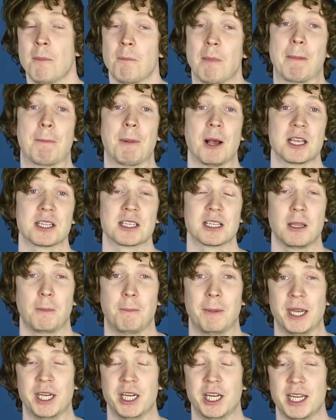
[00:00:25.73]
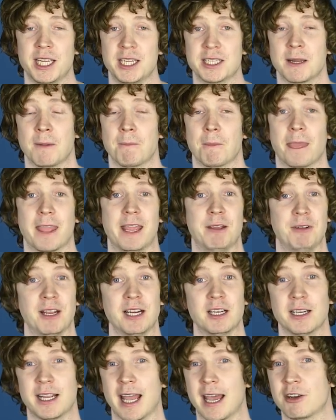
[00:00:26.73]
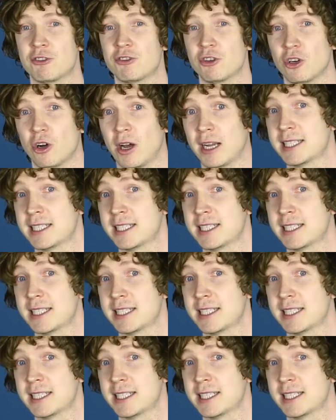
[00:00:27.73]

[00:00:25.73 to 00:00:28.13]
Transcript: My personal opinion is if England get a draw,